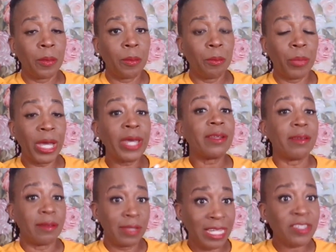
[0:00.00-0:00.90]
But
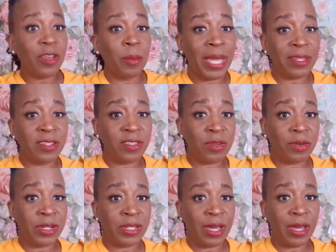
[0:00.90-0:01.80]
let's go back to
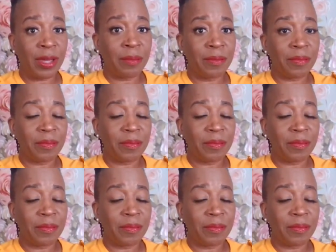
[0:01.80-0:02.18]
story time.